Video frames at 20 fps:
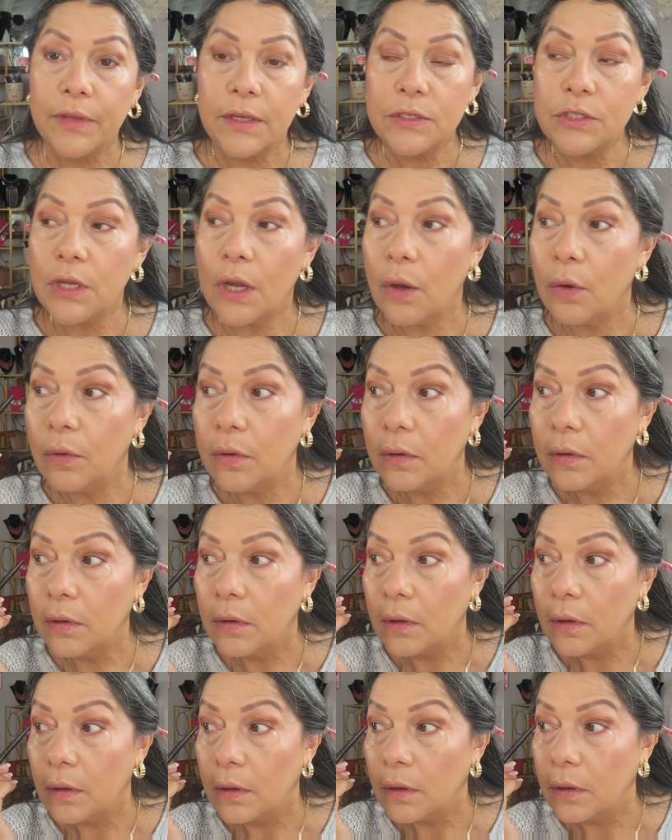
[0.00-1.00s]
So
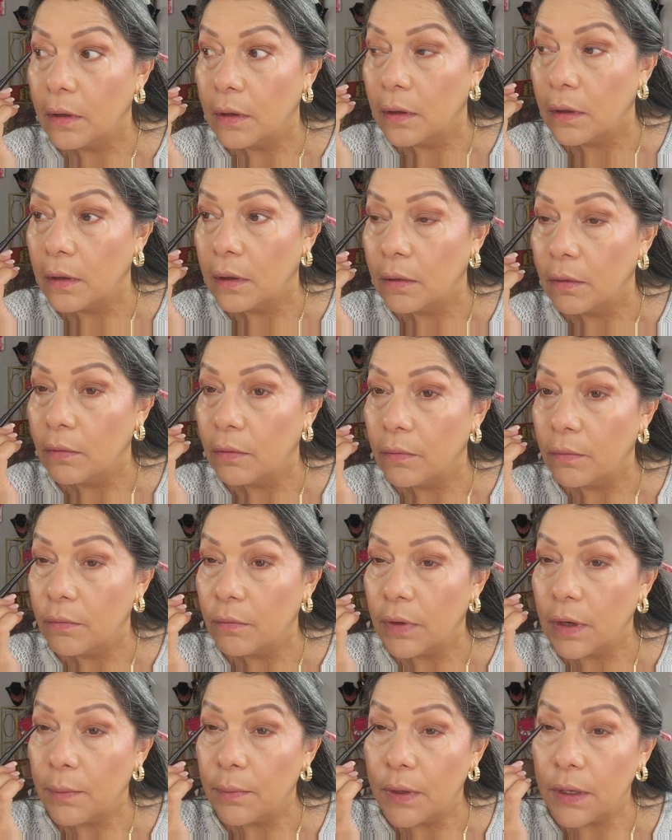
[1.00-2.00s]

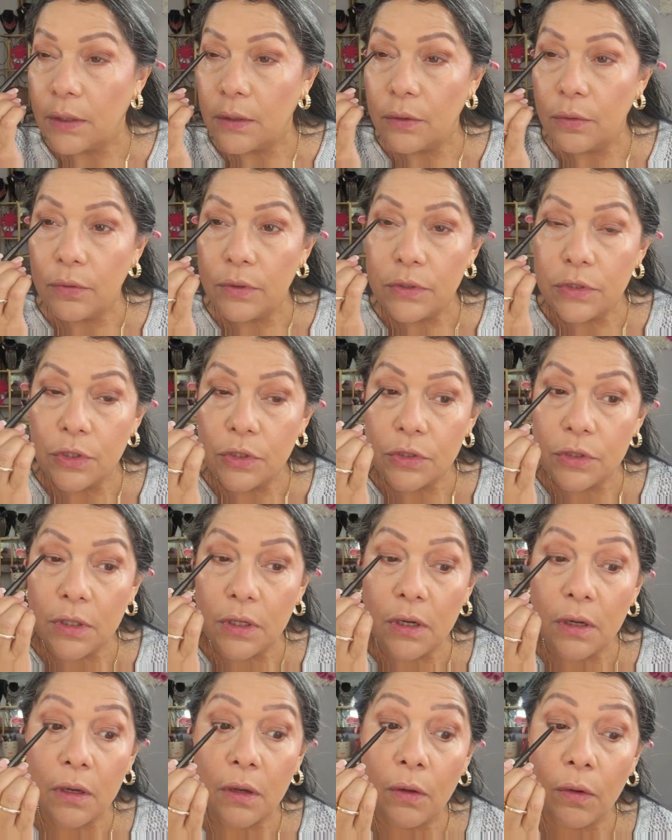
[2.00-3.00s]
what I'm going to do is just
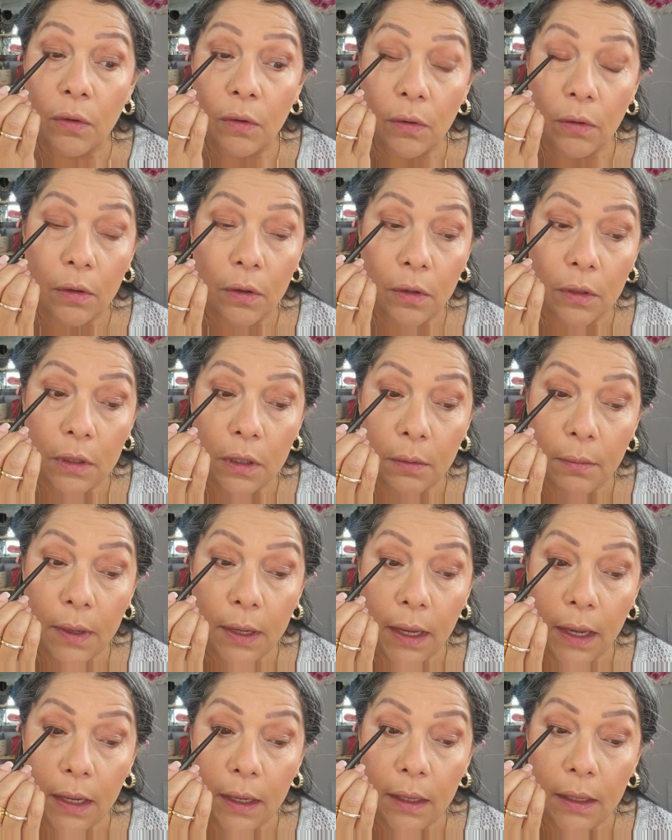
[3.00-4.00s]
going to go under
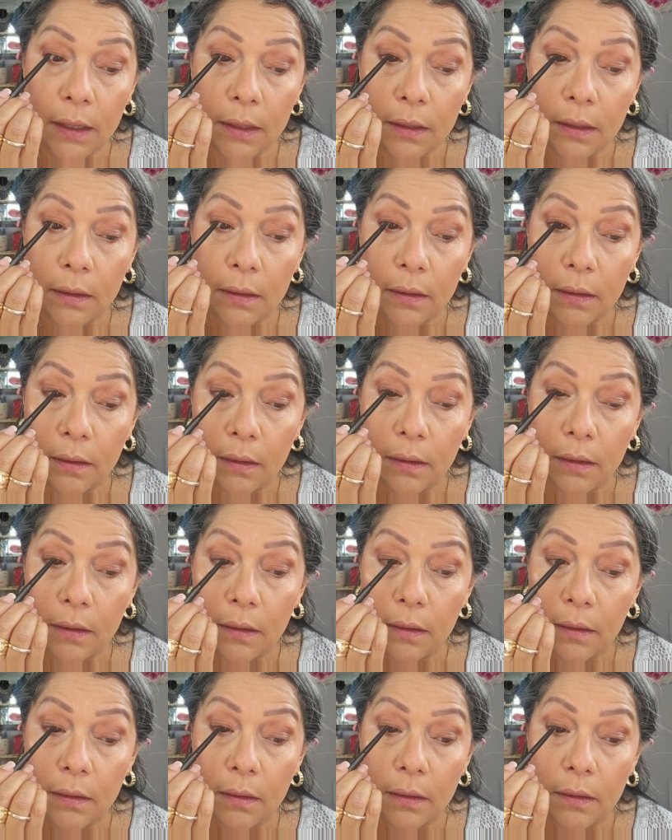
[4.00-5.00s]
my eyelid
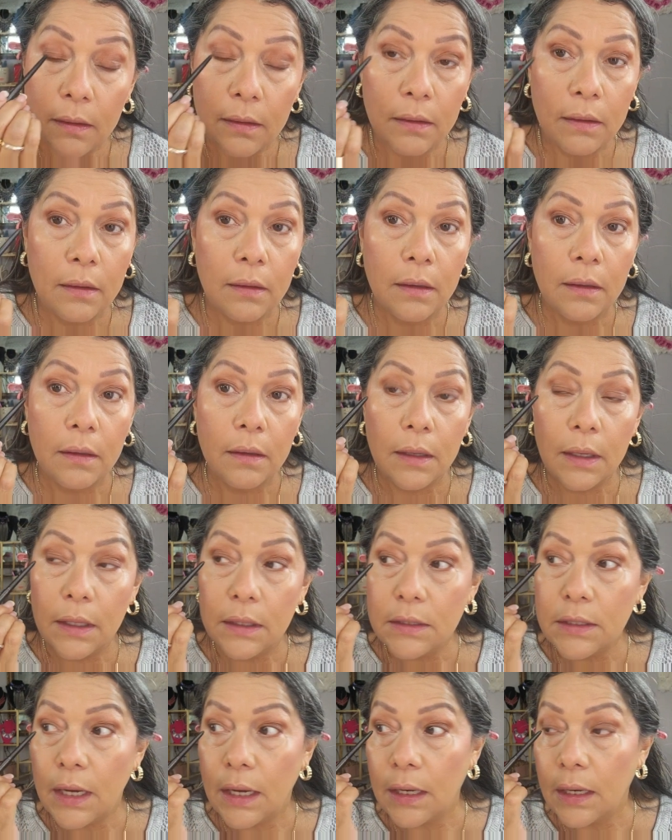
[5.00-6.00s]

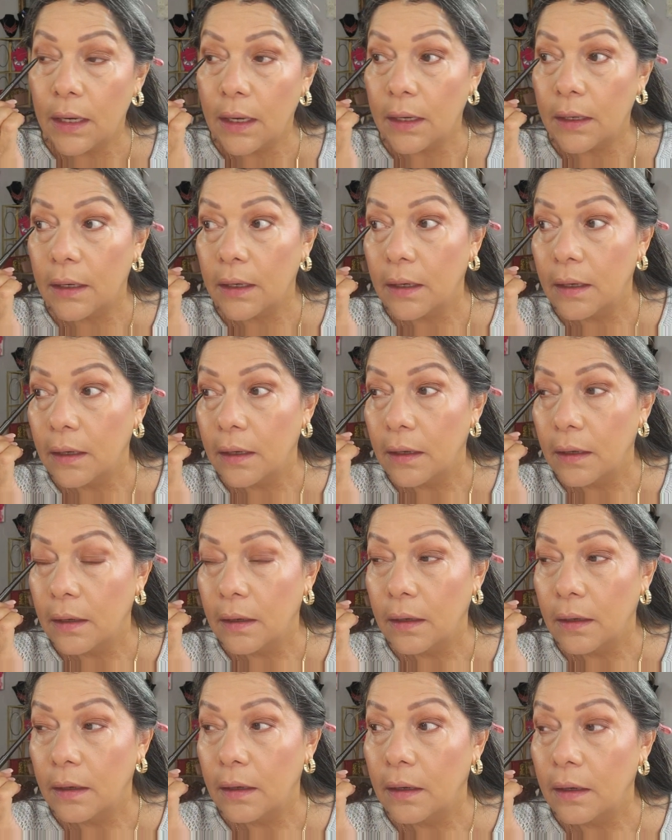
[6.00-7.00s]
and tight line.
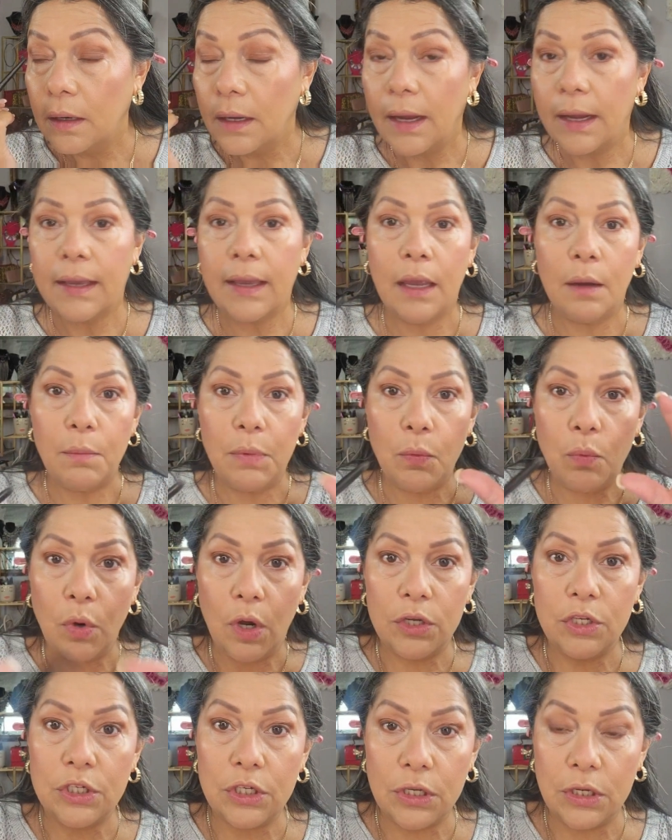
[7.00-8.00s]
I can't be
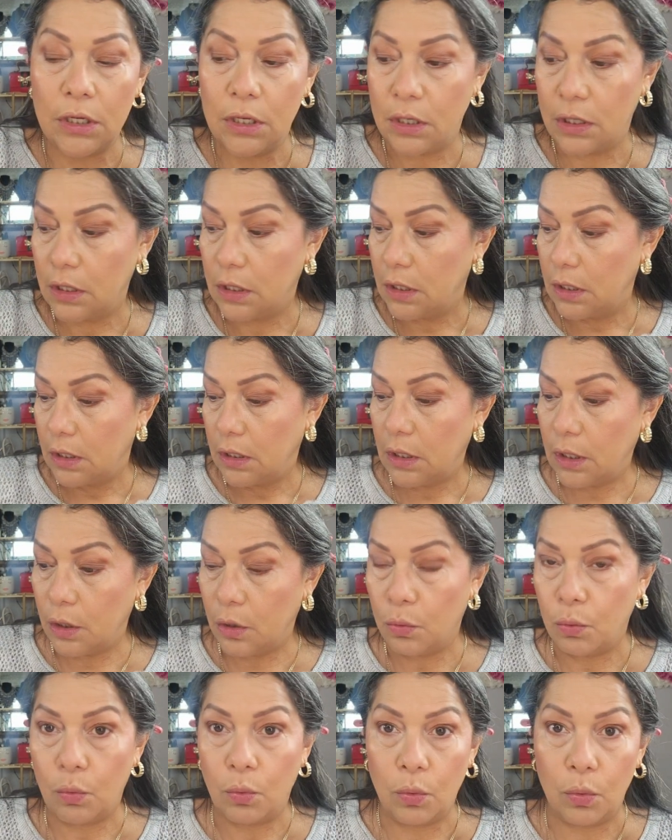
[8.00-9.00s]
watching,
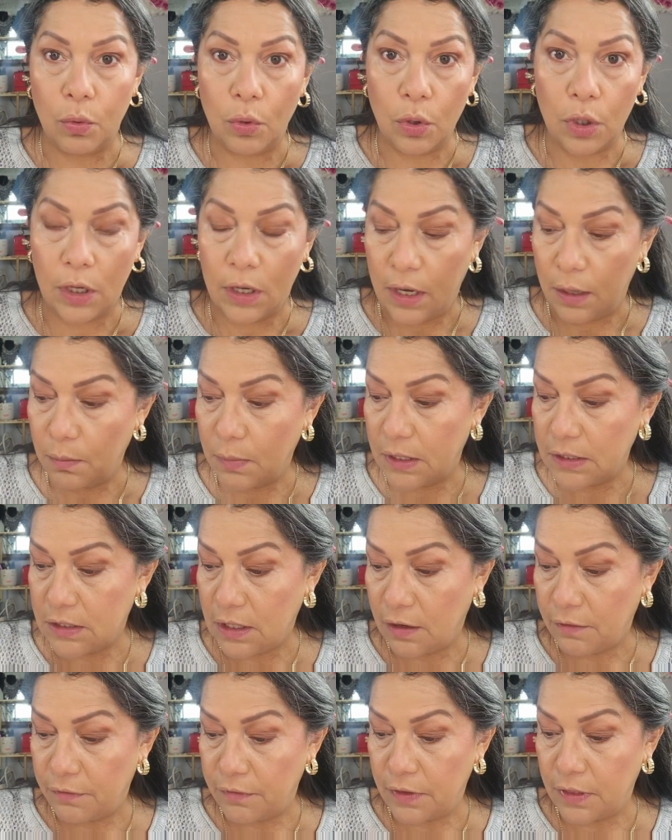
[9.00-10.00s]
looking at
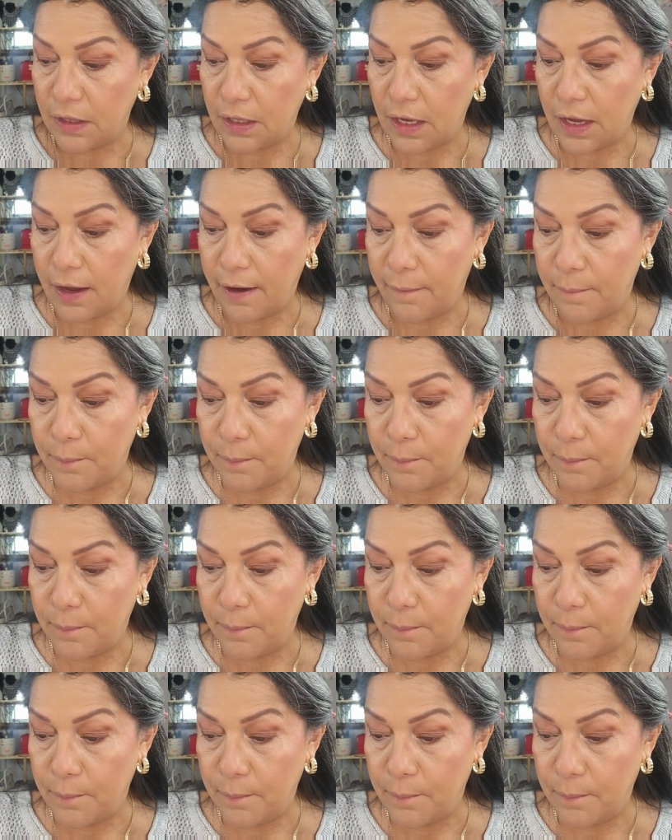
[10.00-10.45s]
myself in the